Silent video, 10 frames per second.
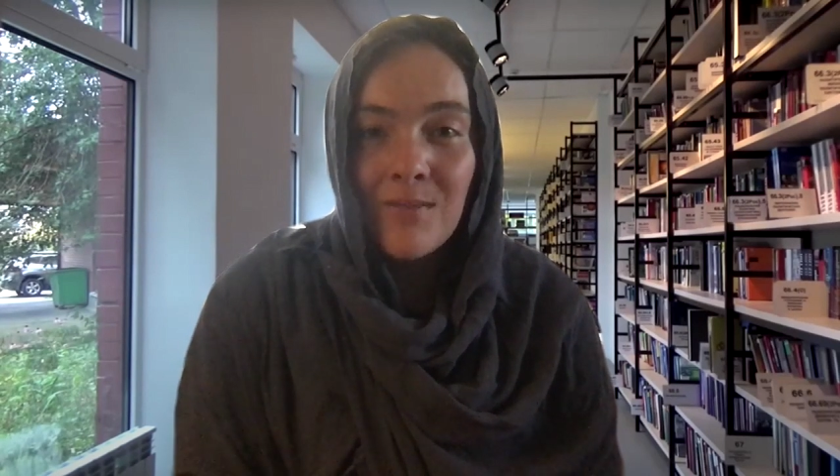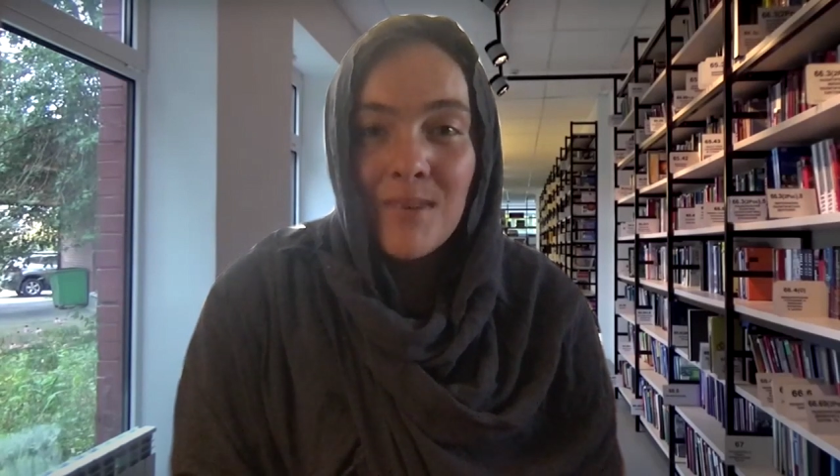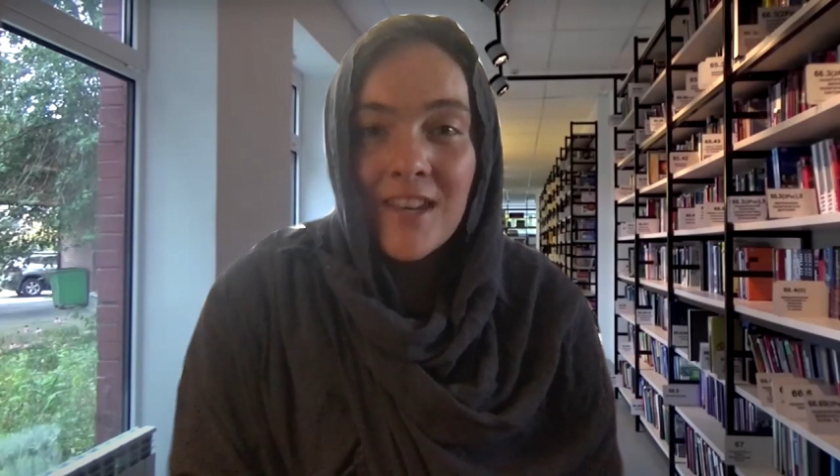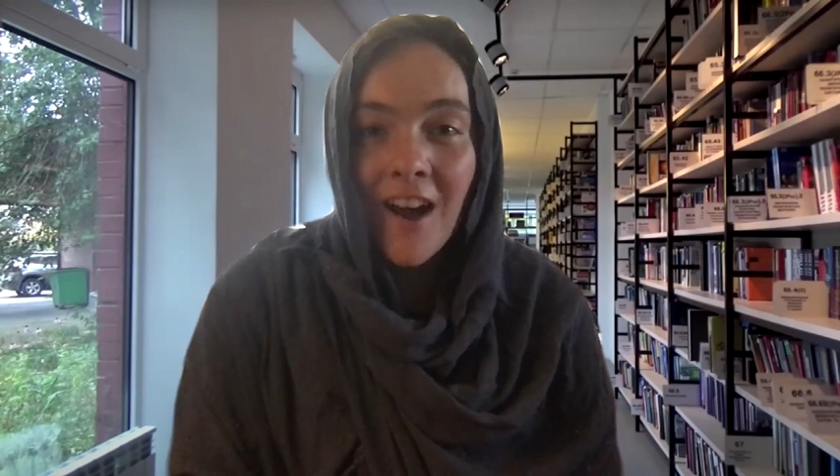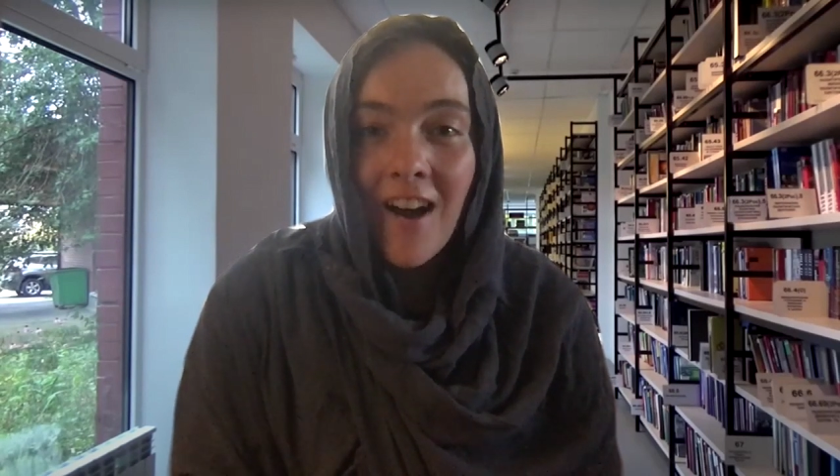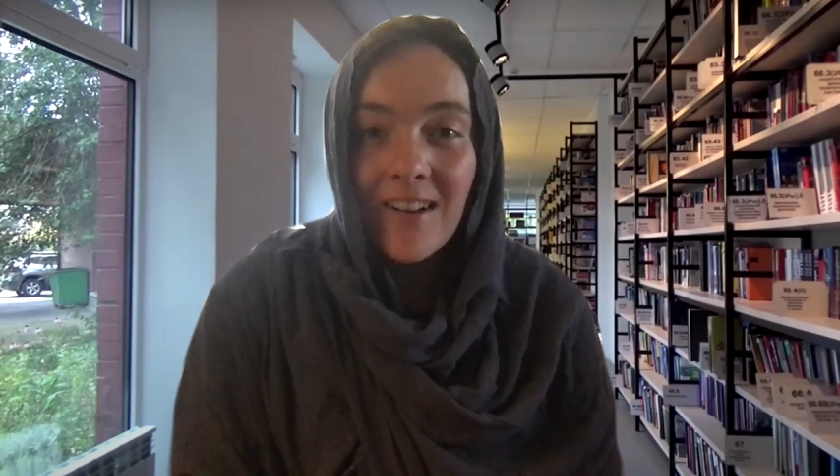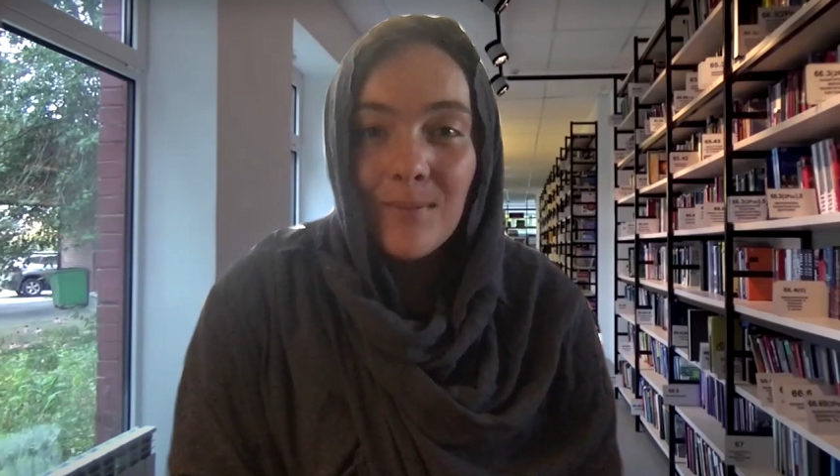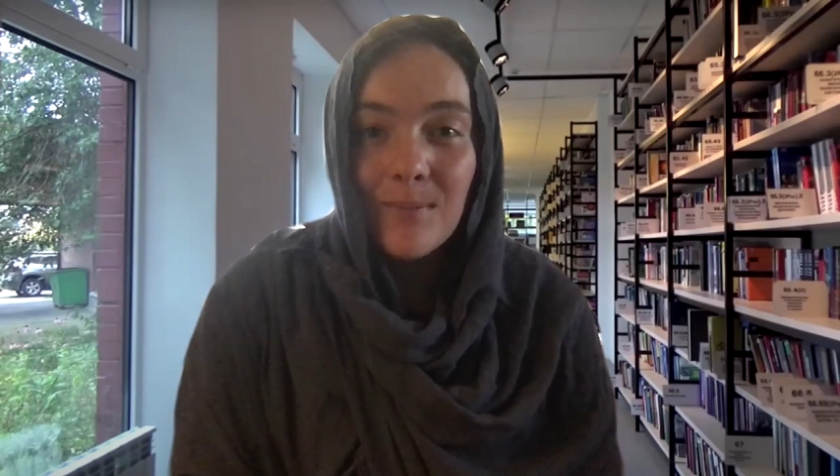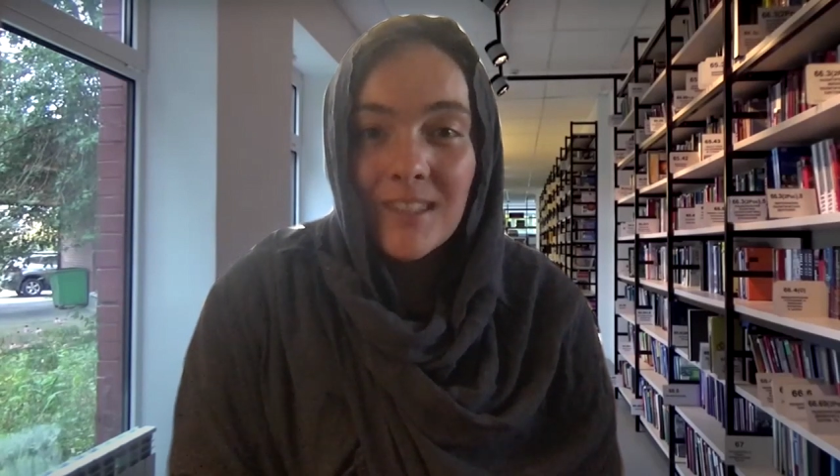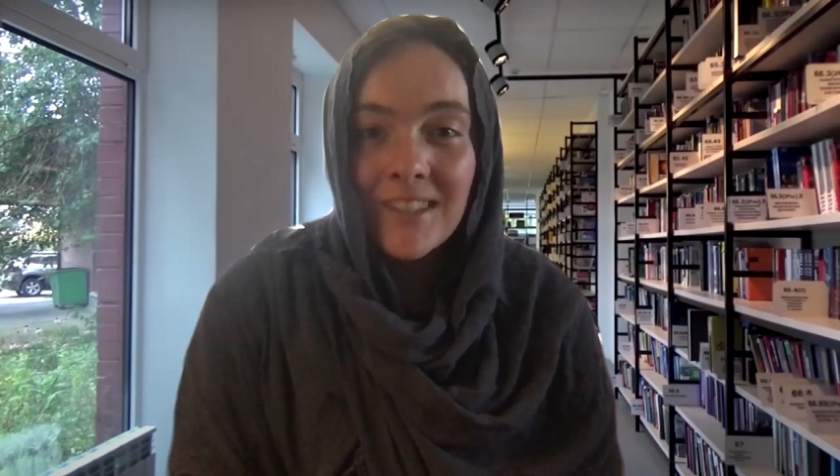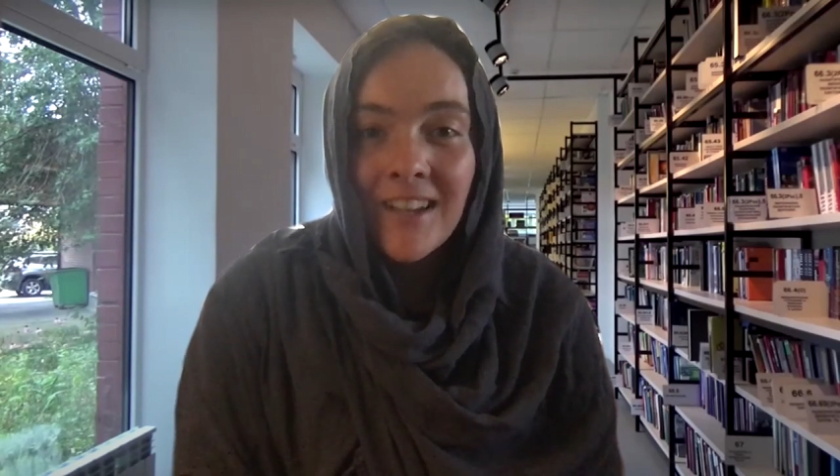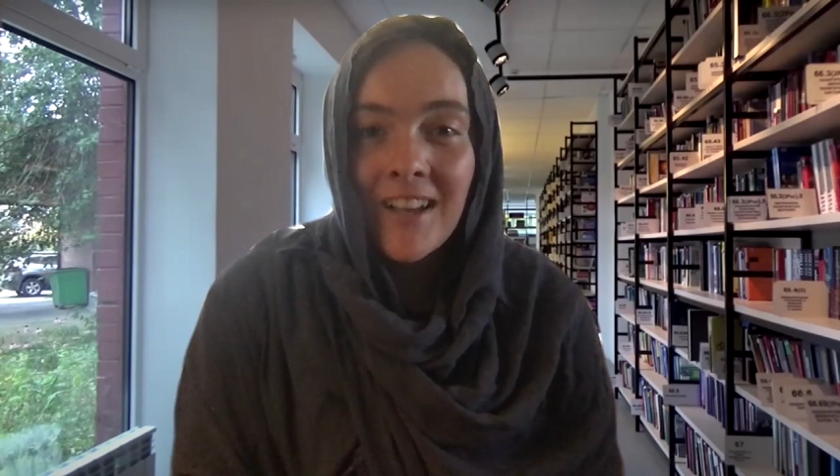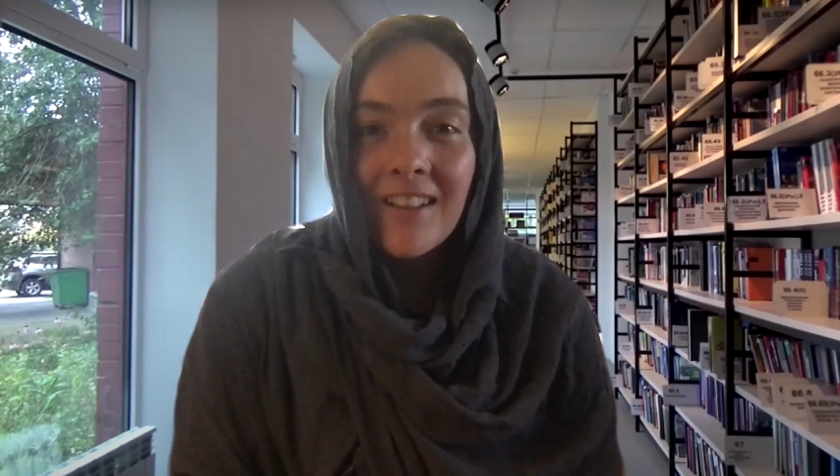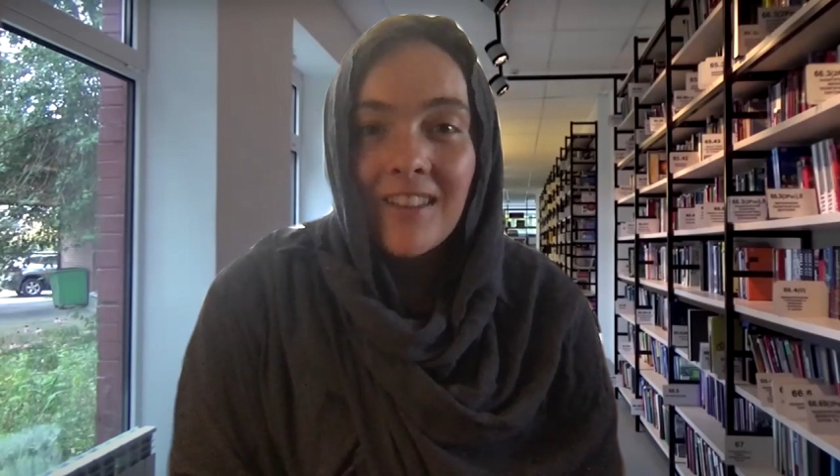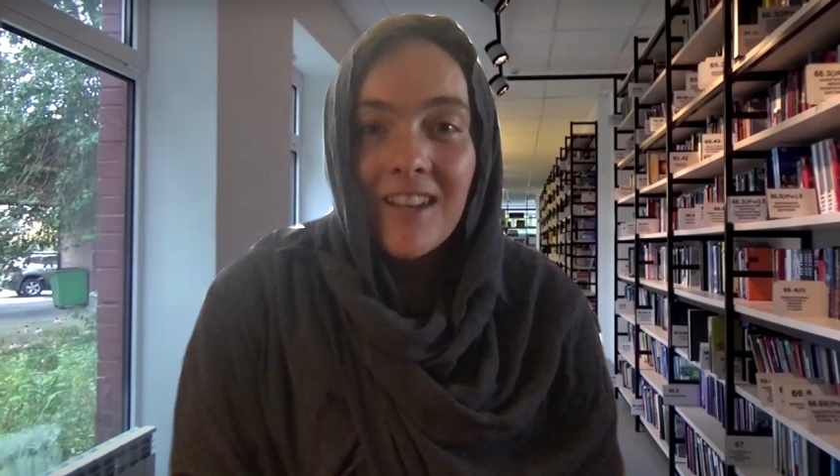becomes
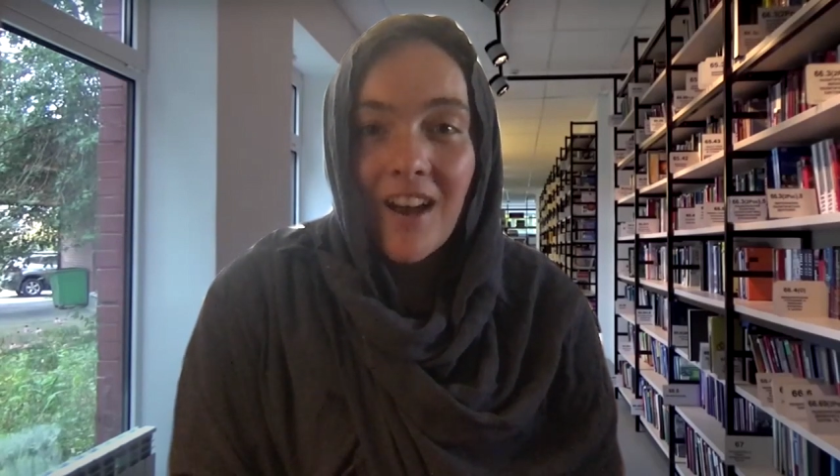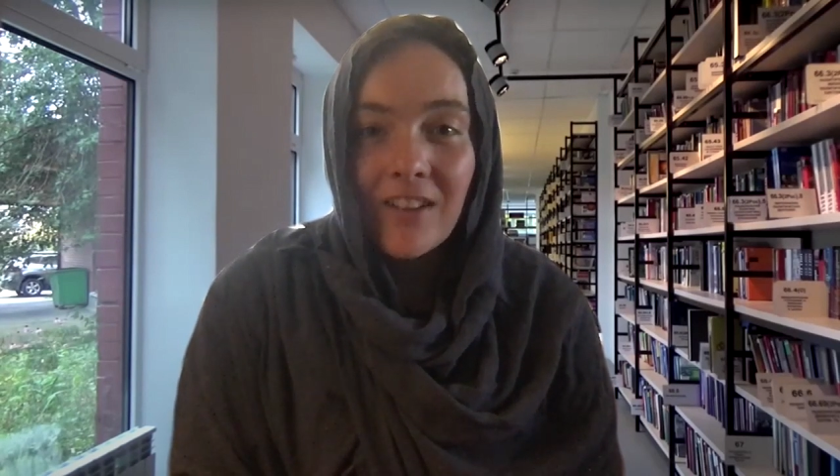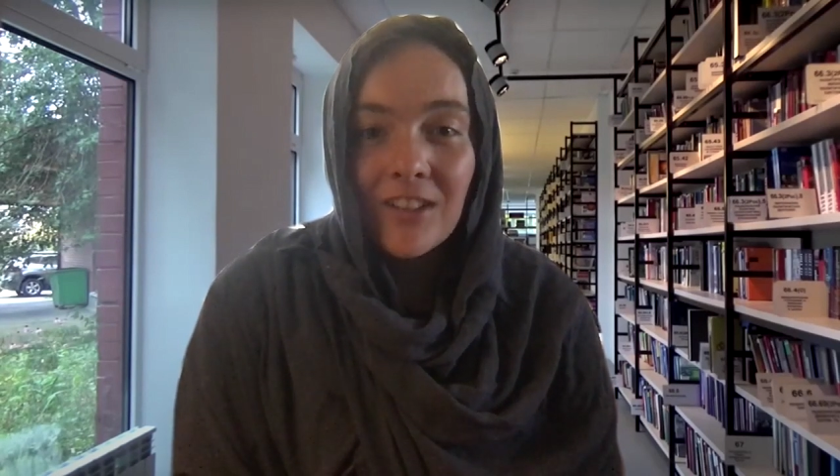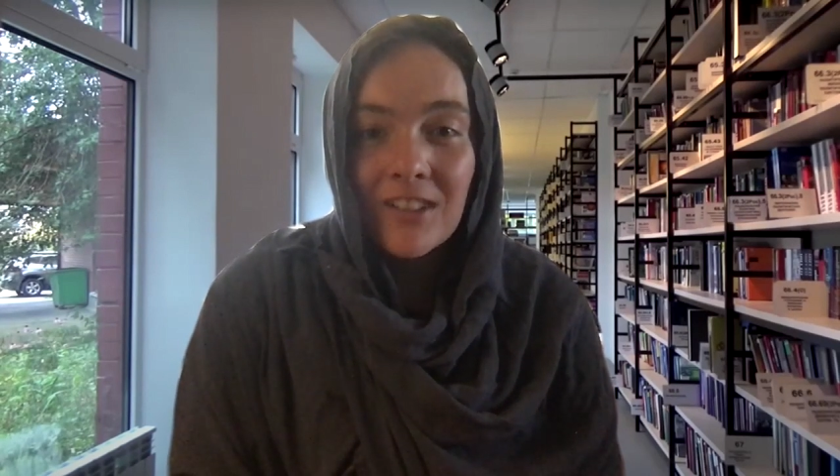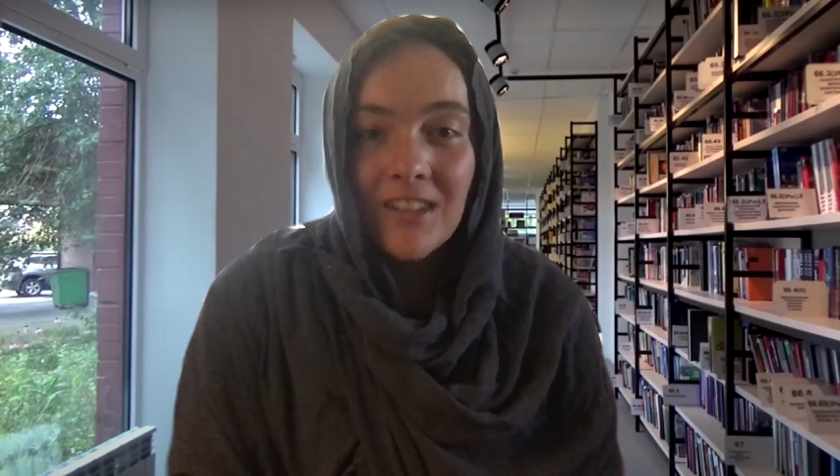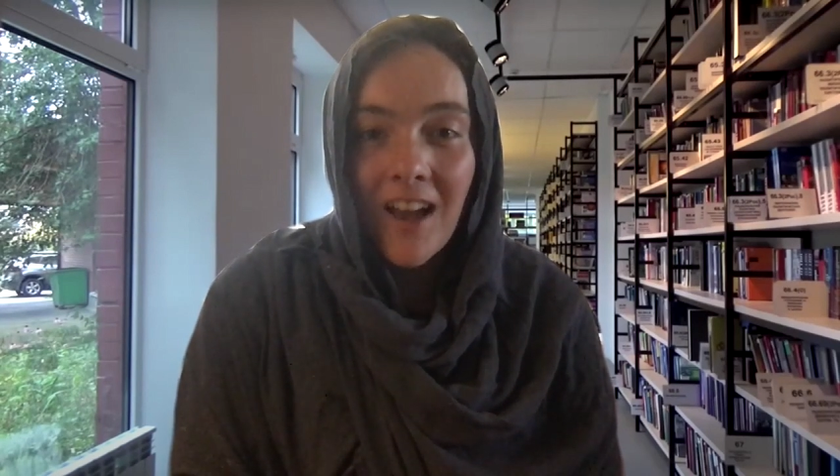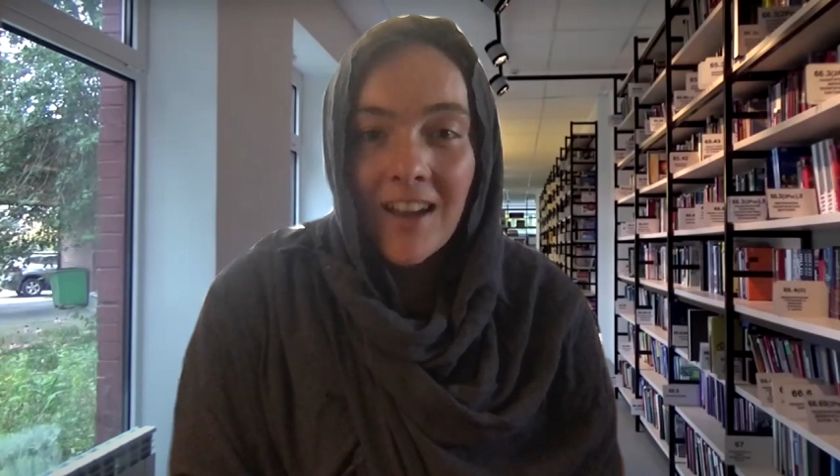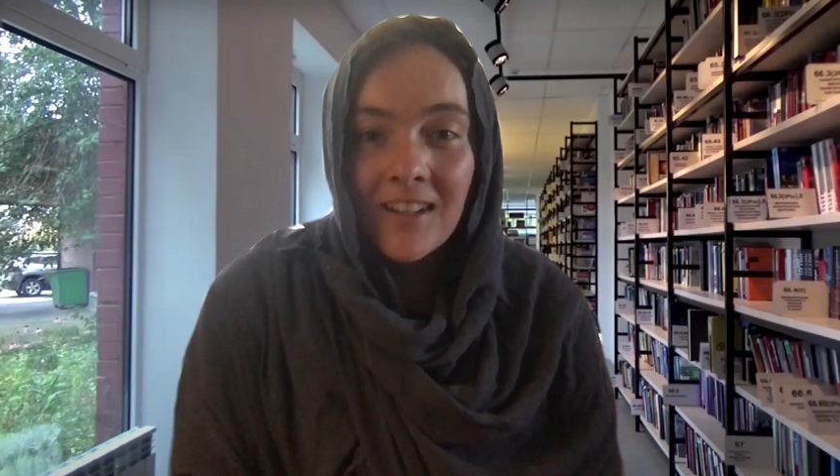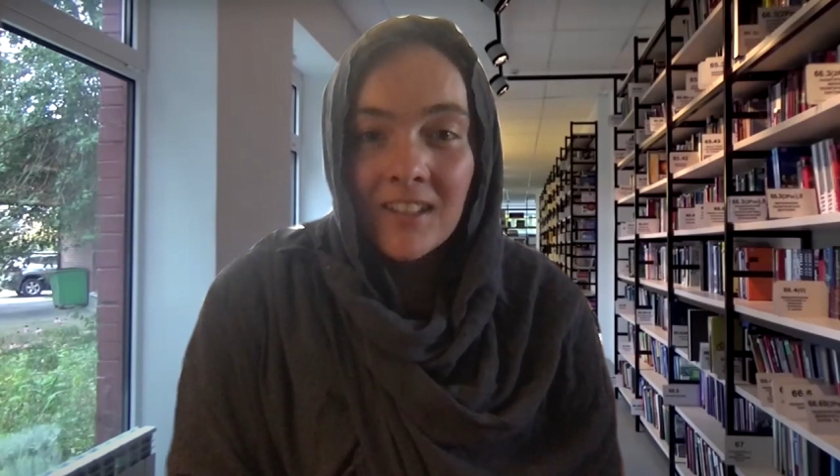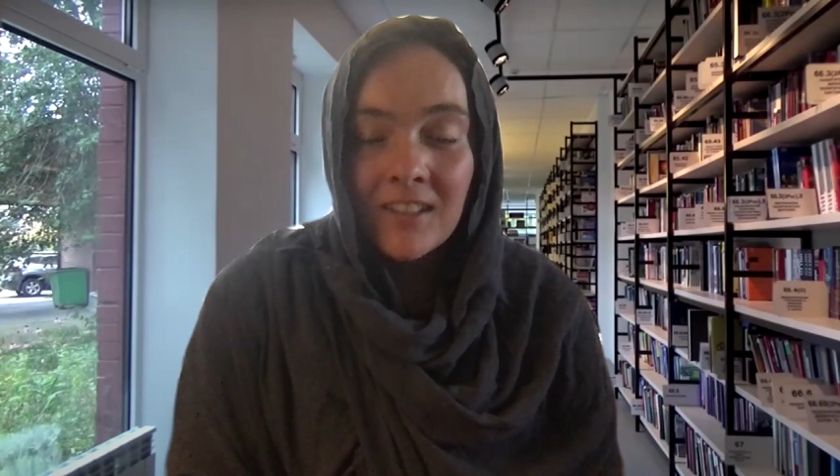the other side.